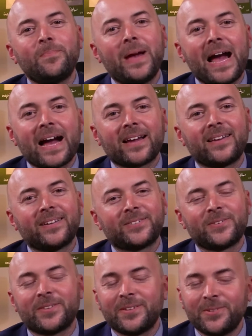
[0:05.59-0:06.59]
back
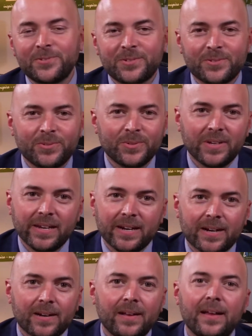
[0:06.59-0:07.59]
to the new school
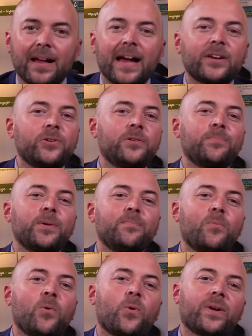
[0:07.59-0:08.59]
year. I couldn't be
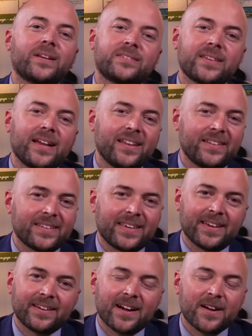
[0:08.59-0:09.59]
more excited to
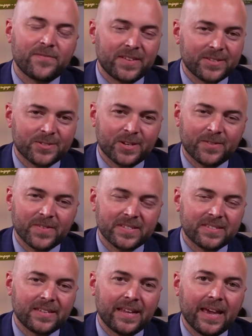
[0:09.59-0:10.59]
kick off
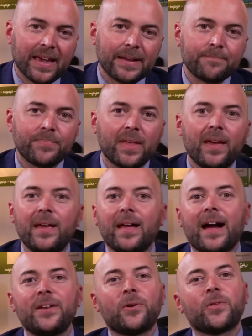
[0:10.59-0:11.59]
in-service today.
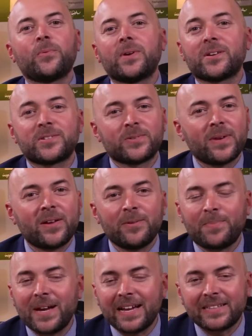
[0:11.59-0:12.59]
I know that we are surrounded
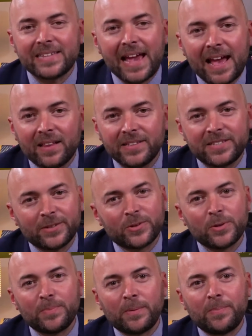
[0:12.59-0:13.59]
by a talented
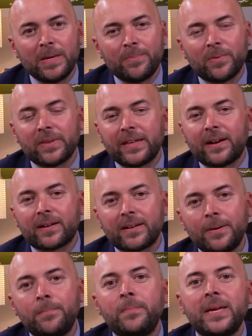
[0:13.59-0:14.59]
group of people that are
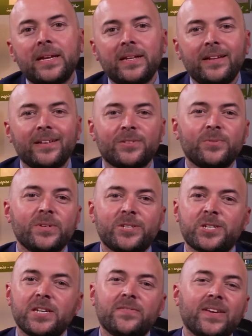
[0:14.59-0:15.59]
committed to
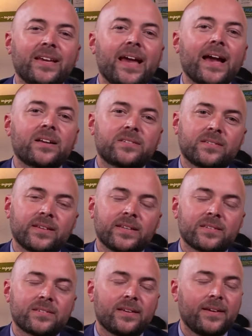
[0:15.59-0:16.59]
achieving
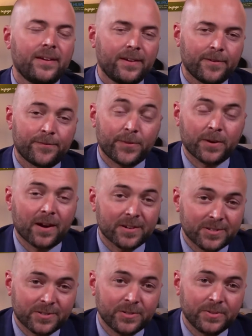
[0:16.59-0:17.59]
excellence for our
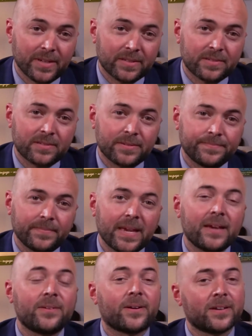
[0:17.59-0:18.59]
students
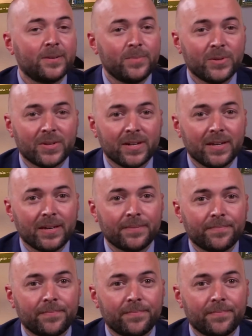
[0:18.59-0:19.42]
and our community.